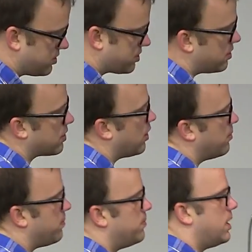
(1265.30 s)
that you can still
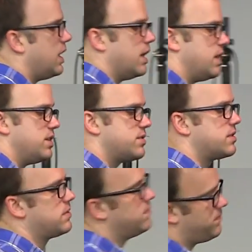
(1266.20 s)
go and at
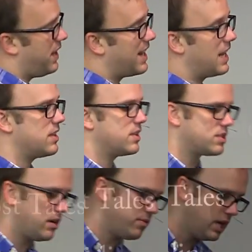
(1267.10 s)
least find
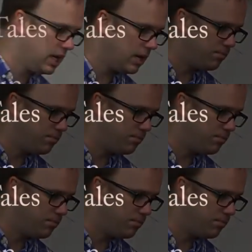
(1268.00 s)
inklings of: